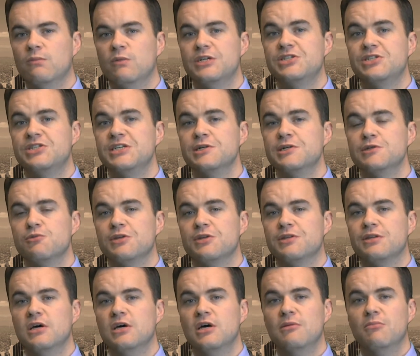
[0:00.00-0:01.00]
which deals
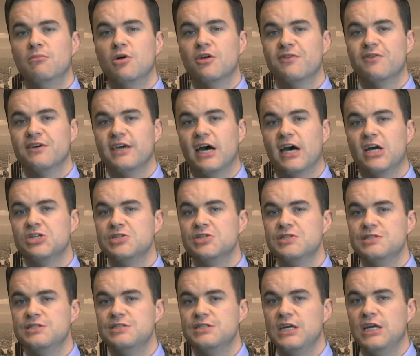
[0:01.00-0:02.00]
with
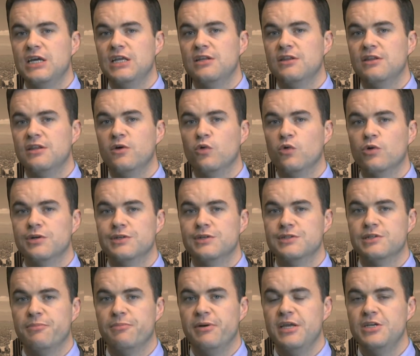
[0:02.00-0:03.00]
modifications in the
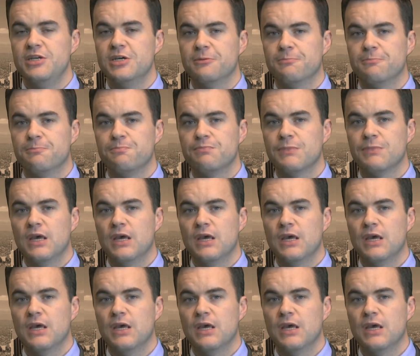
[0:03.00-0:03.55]
auditor's opinion.